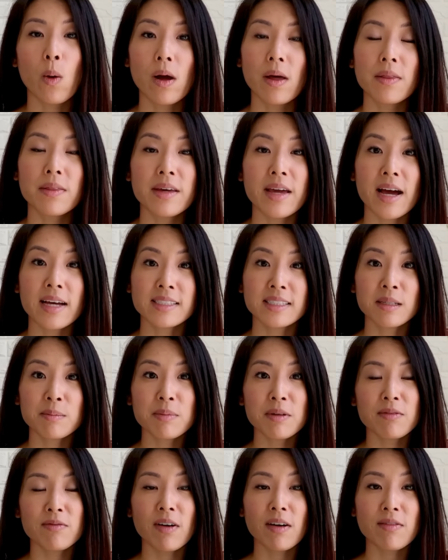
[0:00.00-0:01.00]
while the
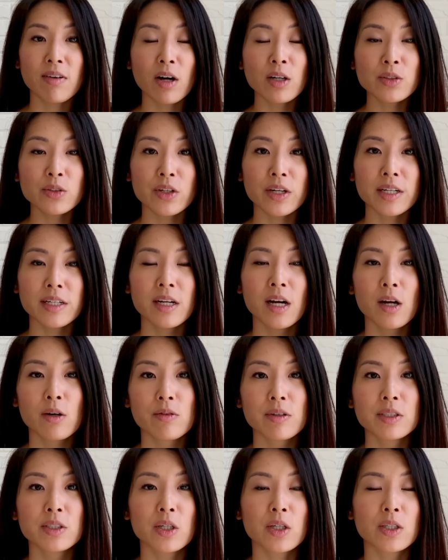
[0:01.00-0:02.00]
S&P 500
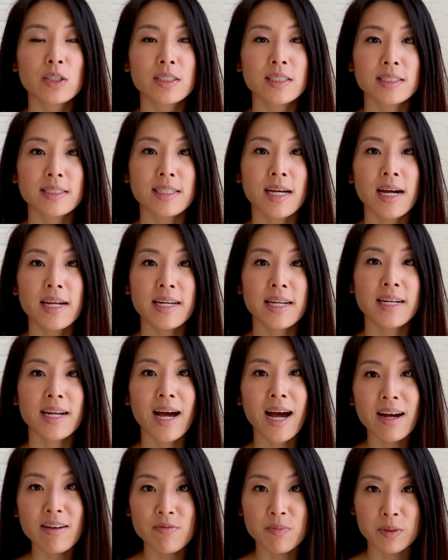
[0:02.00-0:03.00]
returned
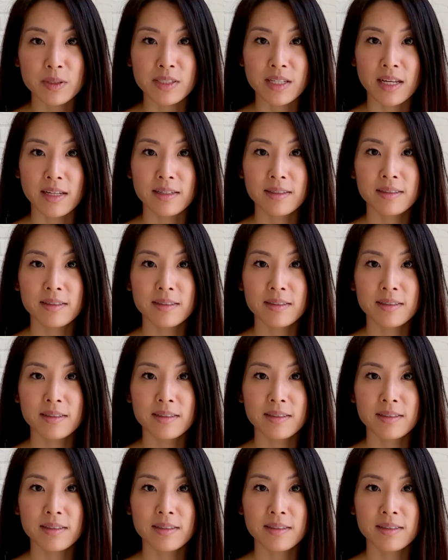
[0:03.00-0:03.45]
9.5%,